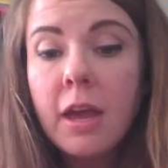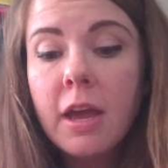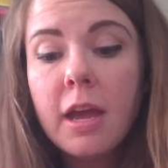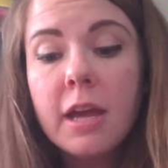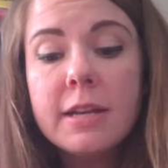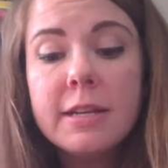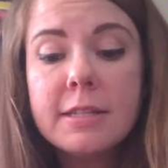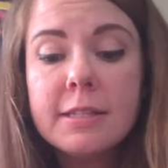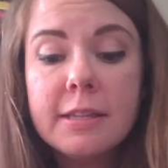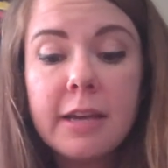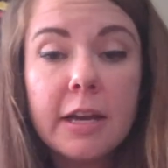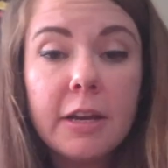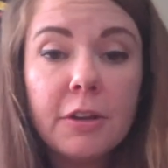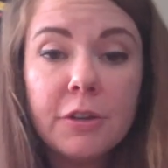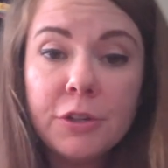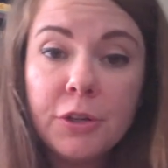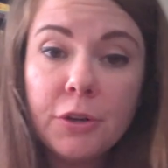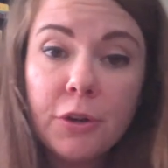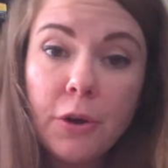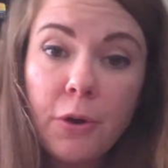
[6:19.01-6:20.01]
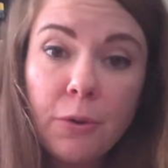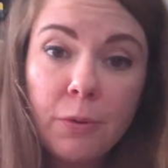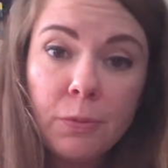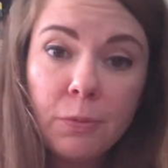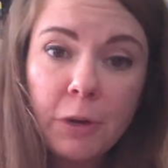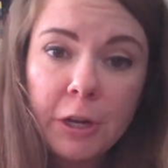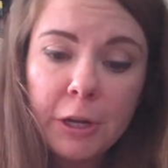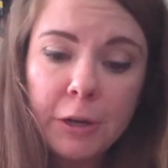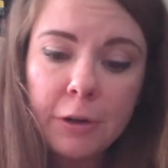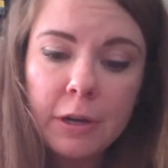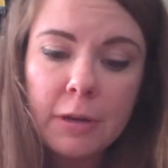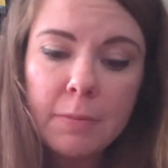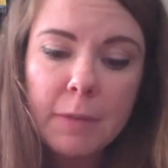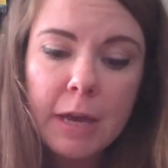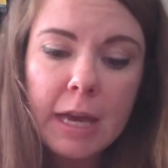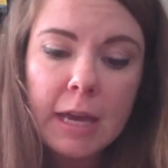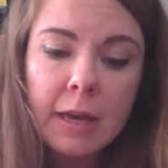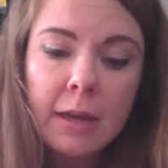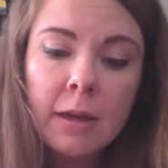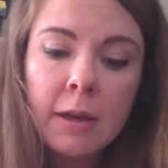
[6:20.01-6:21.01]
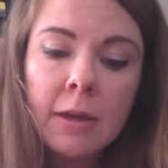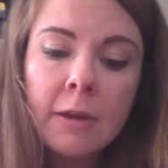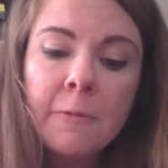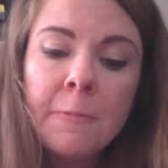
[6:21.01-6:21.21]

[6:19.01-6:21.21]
and decide on your own what you're going to make.